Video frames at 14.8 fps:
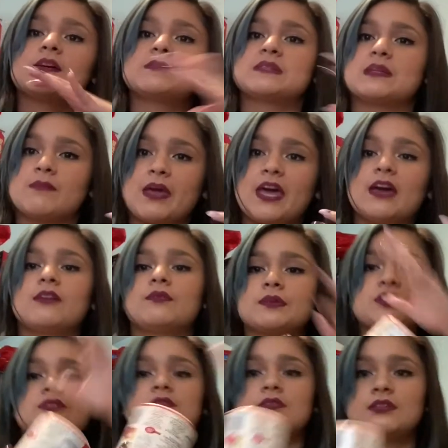in a bag, which
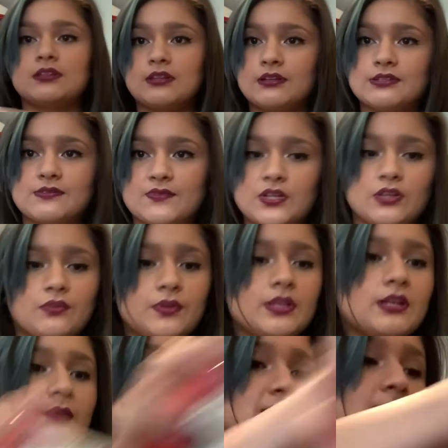there's a vanilla one that
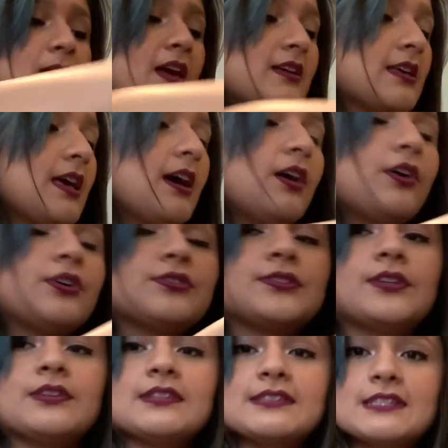comes in a bag. Also,
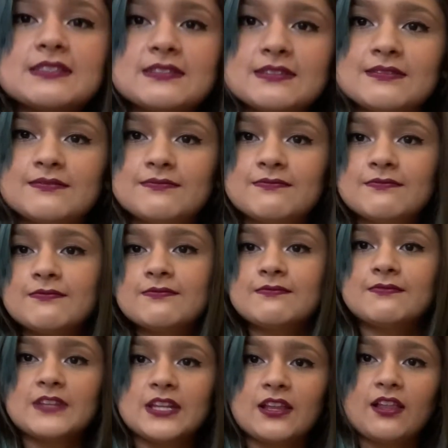this is
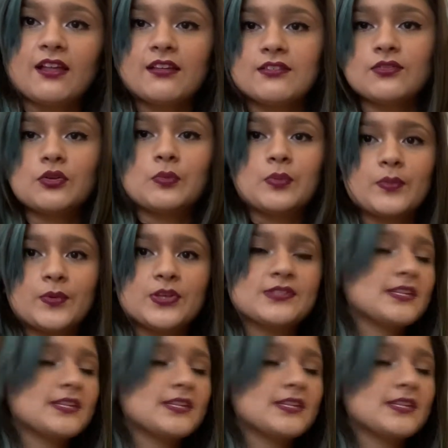vanilla, super moist.